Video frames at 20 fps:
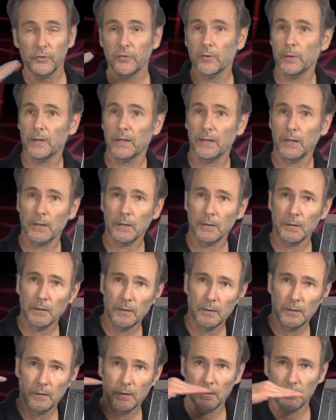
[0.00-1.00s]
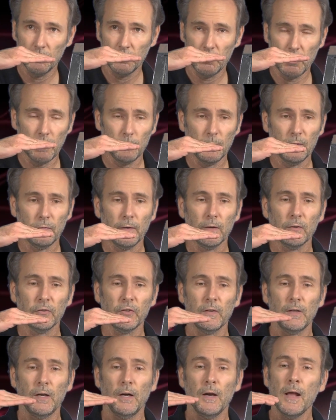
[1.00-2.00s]
So again, just jam your
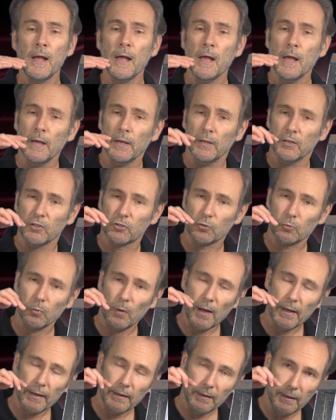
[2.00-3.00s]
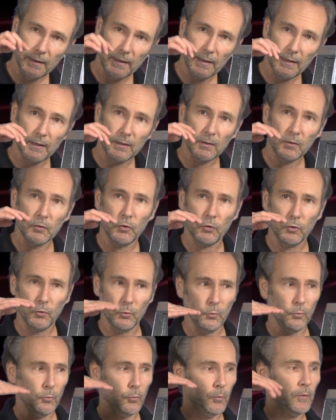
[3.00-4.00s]
fingers in there and try to get
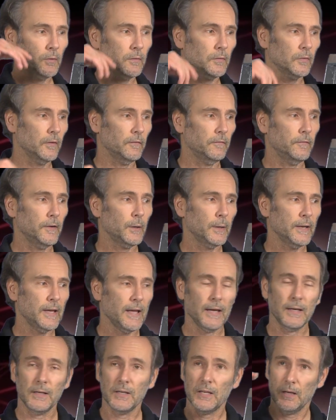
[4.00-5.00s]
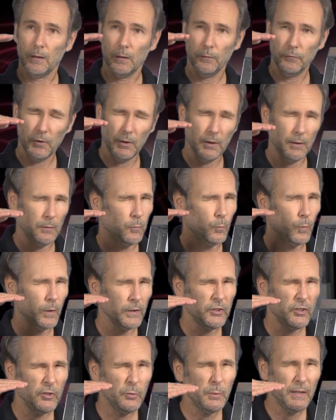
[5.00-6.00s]
to the very end here. If you,
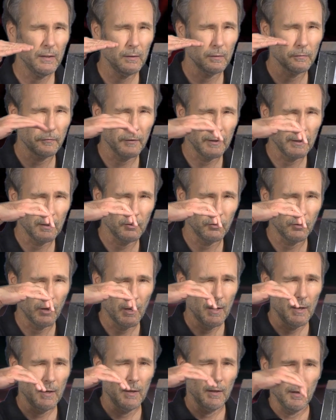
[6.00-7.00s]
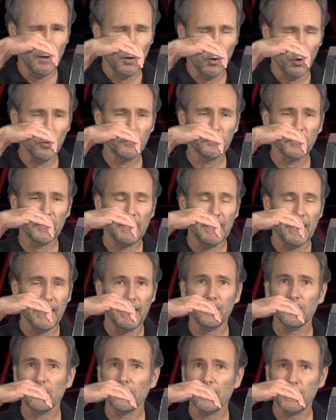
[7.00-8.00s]
once you get your fingers over the
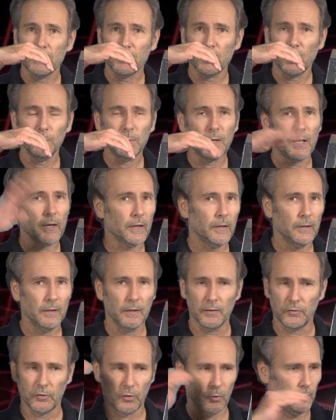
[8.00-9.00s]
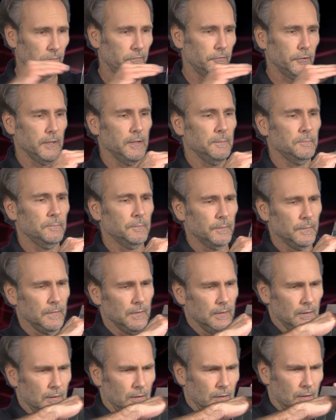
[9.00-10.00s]
end of that gel block, it's home free.
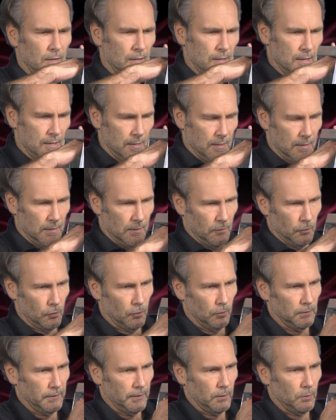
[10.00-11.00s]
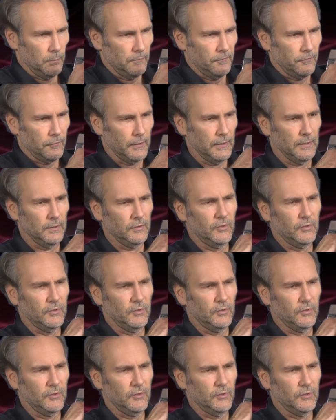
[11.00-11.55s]
Totally home free.